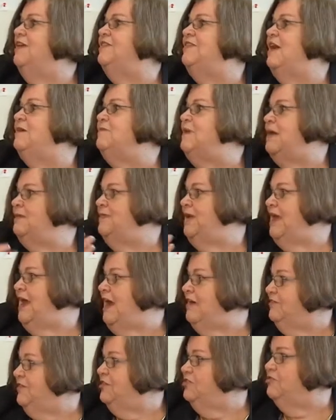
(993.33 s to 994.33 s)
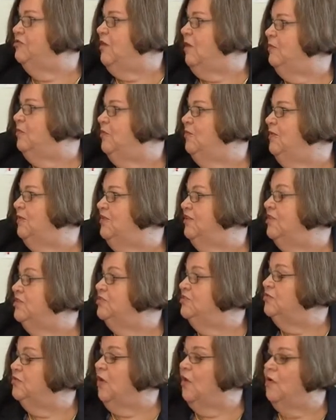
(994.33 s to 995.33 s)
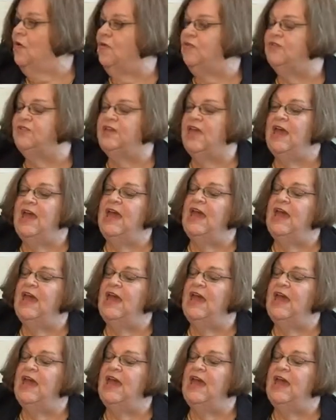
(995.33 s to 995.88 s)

They may be having trouble with the controls.